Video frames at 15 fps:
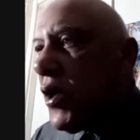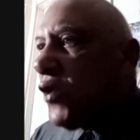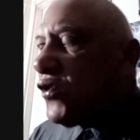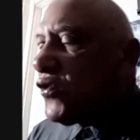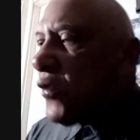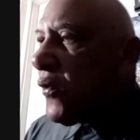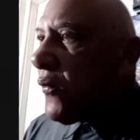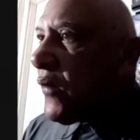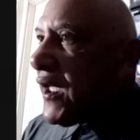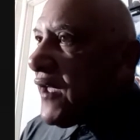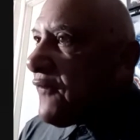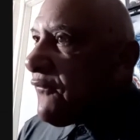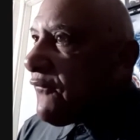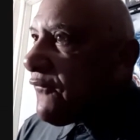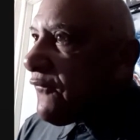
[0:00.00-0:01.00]
So
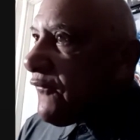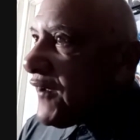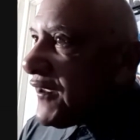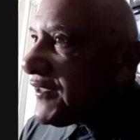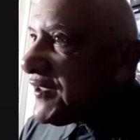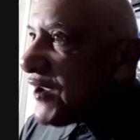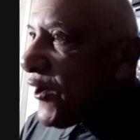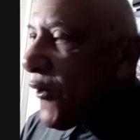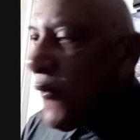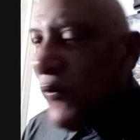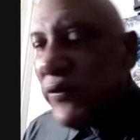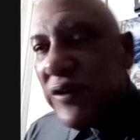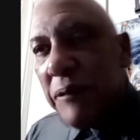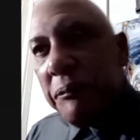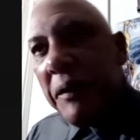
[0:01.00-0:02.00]
if the
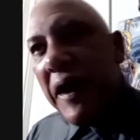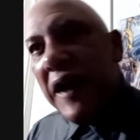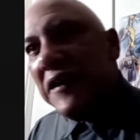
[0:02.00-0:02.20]
owners are paying